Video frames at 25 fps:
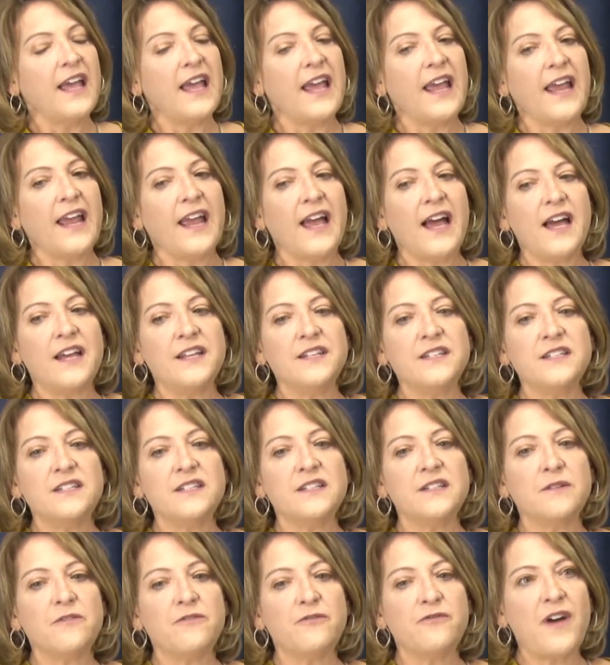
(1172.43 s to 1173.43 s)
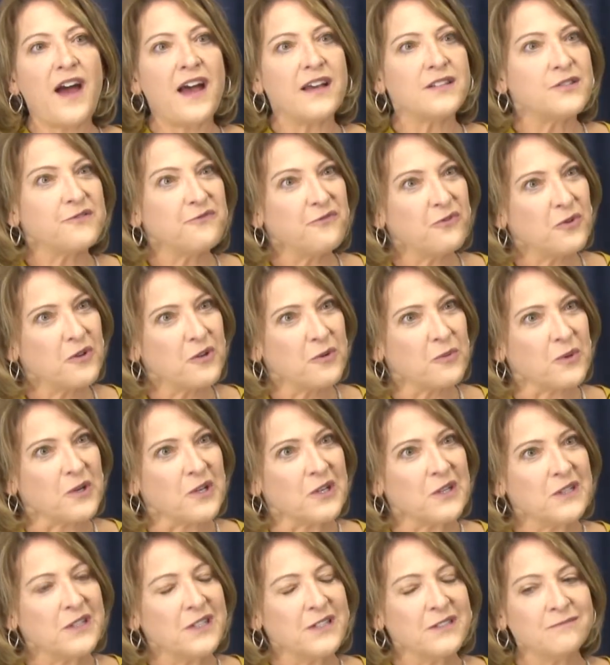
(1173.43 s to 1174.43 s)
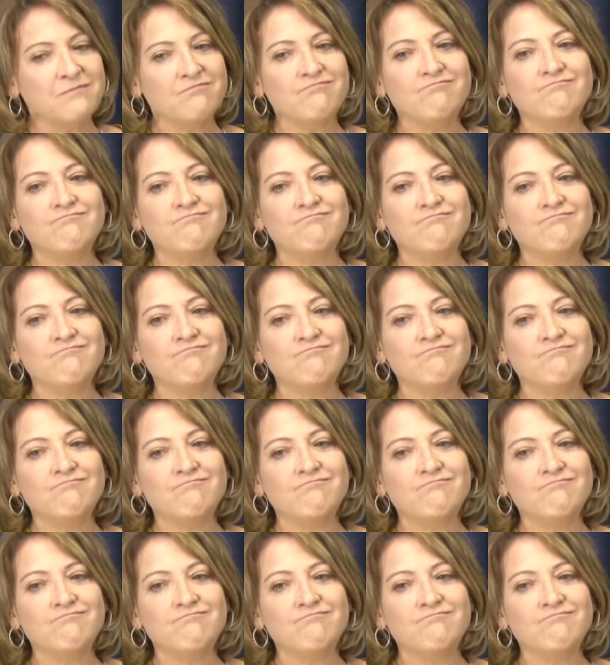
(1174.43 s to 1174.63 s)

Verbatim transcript: And fast forward